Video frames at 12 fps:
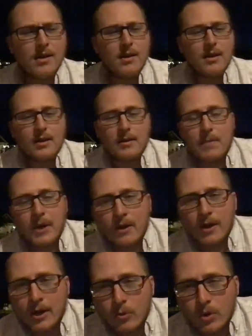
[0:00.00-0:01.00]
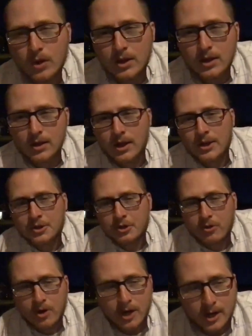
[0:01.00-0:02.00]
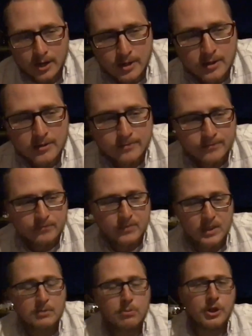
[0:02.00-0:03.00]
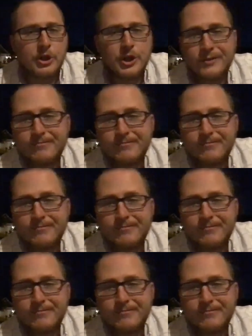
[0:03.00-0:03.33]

The pairing with the Elijah Craig is pretty good.